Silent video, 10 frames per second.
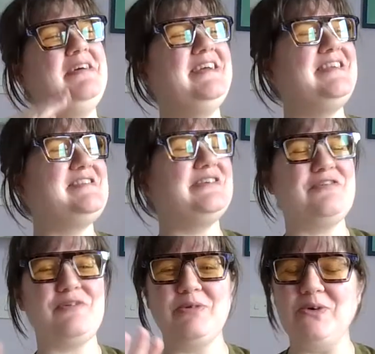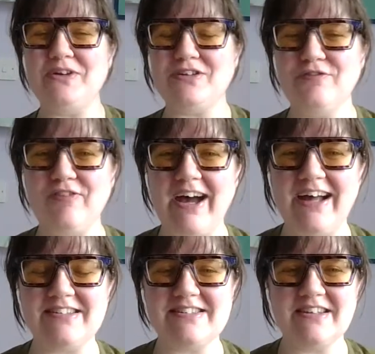So if I'm going too
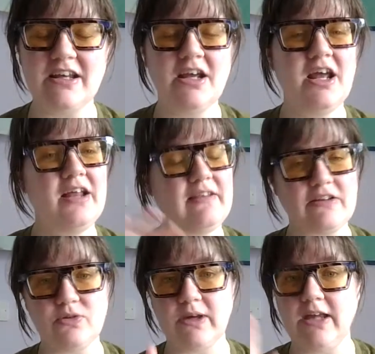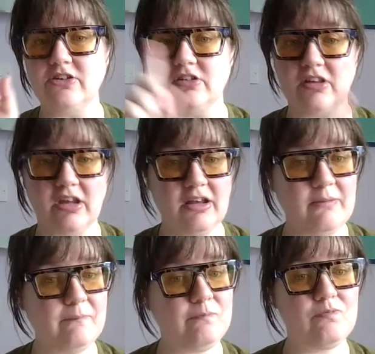fast, that's okay. Just
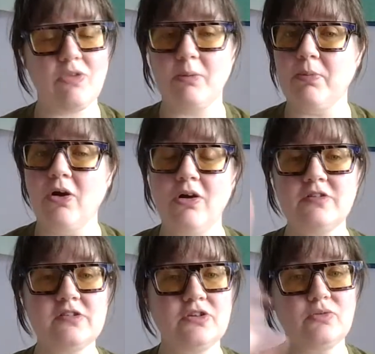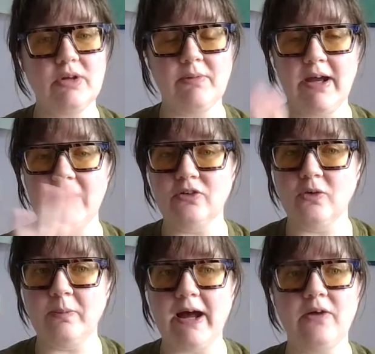pause, rewind, go
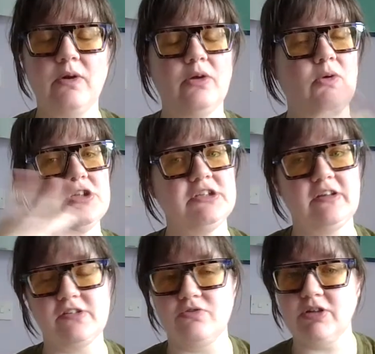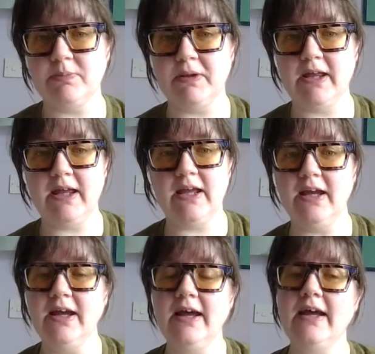back when you're watching this on replay.
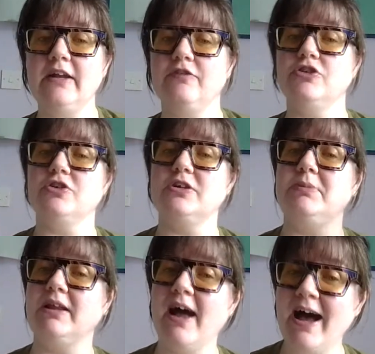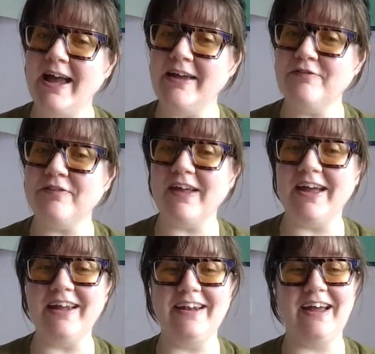If you're joining me live,
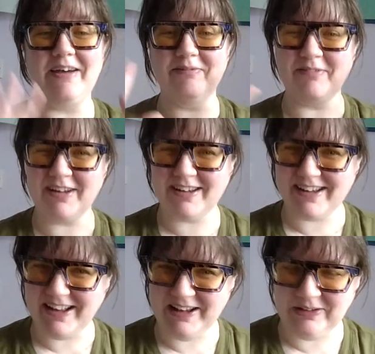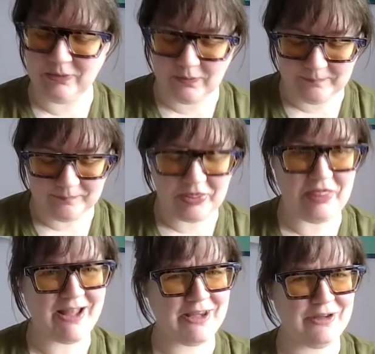then hello,
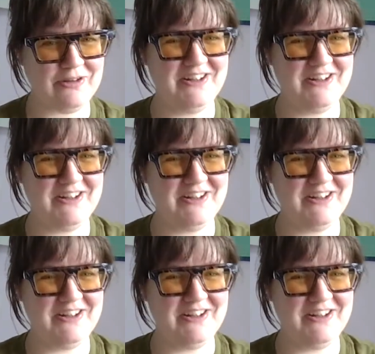thank you.